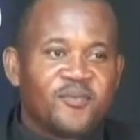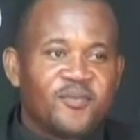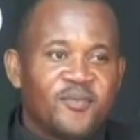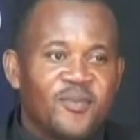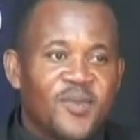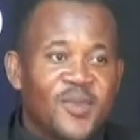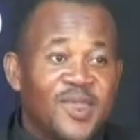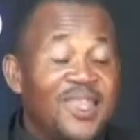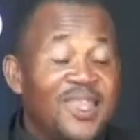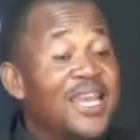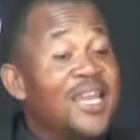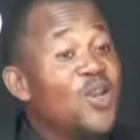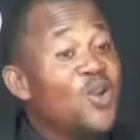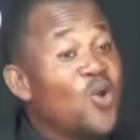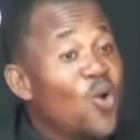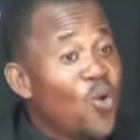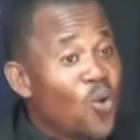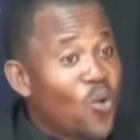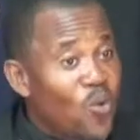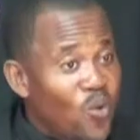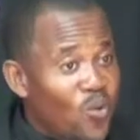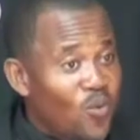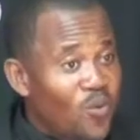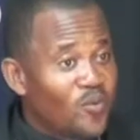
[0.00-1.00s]
They know
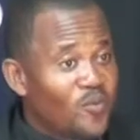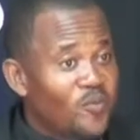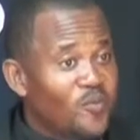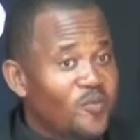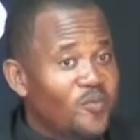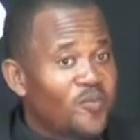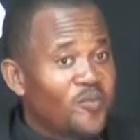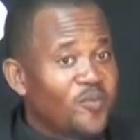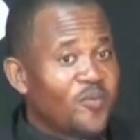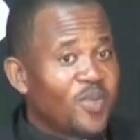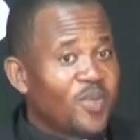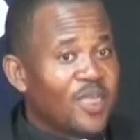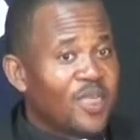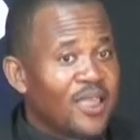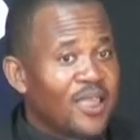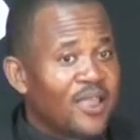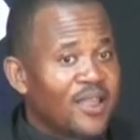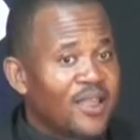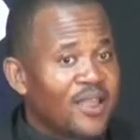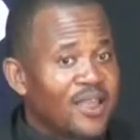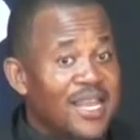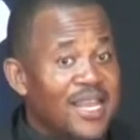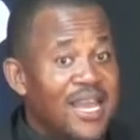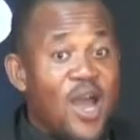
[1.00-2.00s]

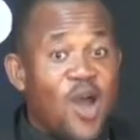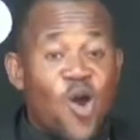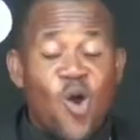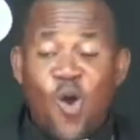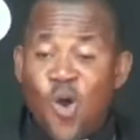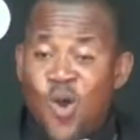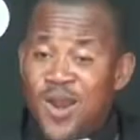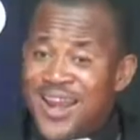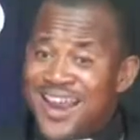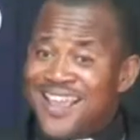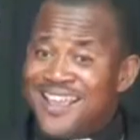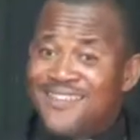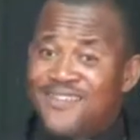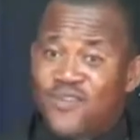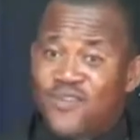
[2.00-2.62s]
that honest